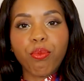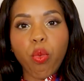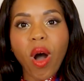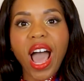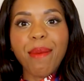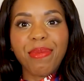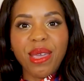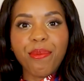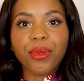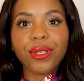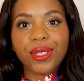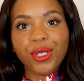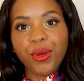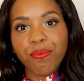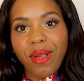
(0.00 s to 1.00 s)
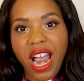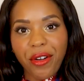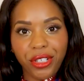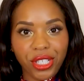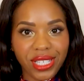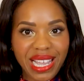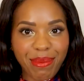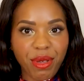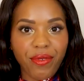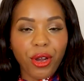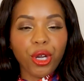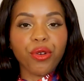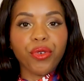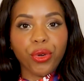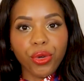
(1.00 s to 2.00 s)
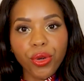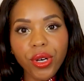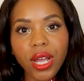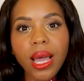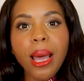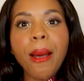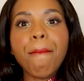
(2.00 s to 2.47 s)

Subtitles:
why people assume Parisians can be very rude,